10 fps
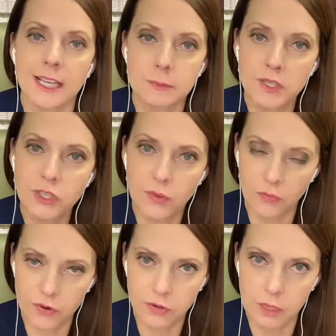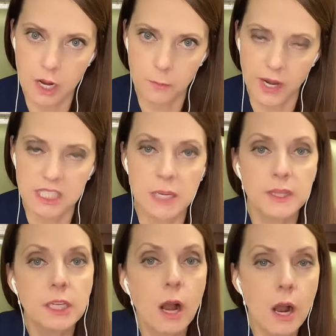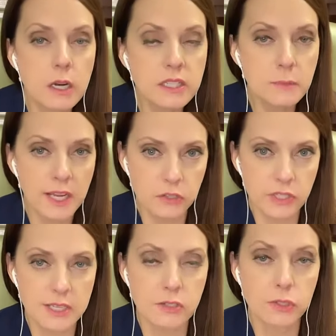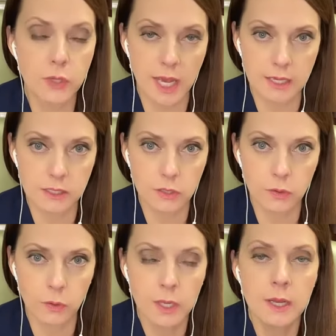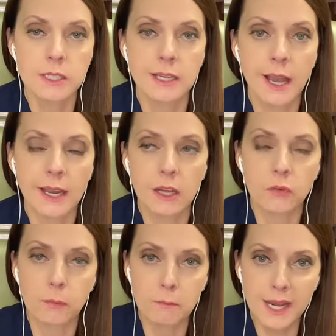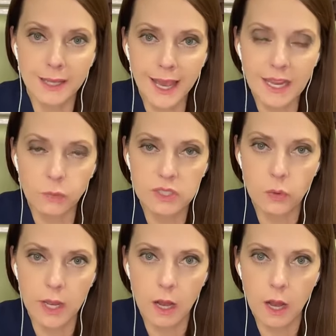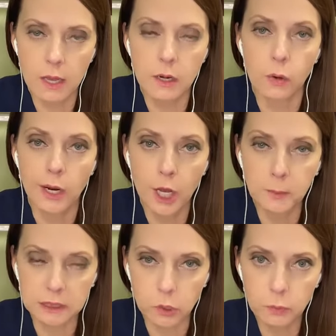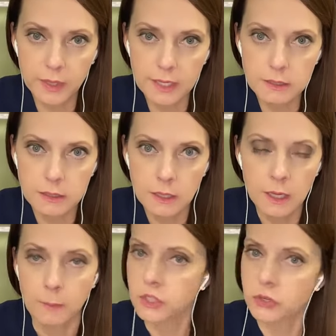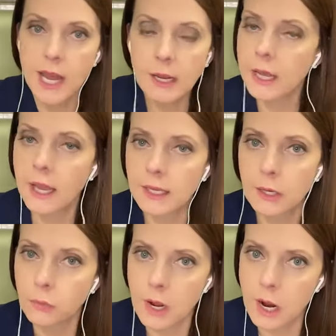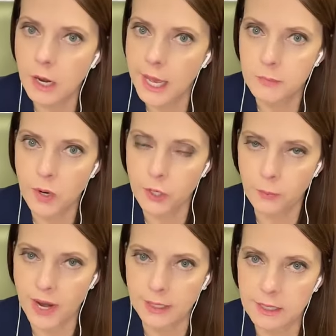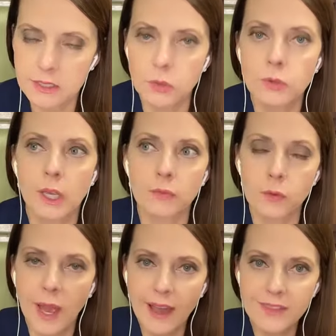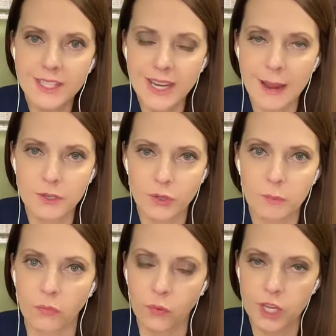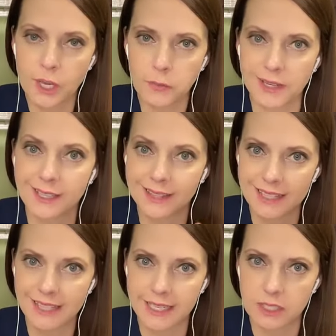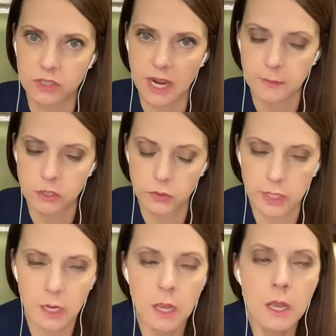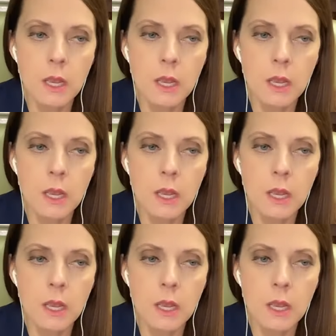especially if you're further along in pregnancy, but there are some exercises you can do to kind of mitigate what's going on or help a little bit, but you're not going to get rock hard abs while you're pregnant. So if you have the time to do it before you get pregnant, that's the ideal time to do it.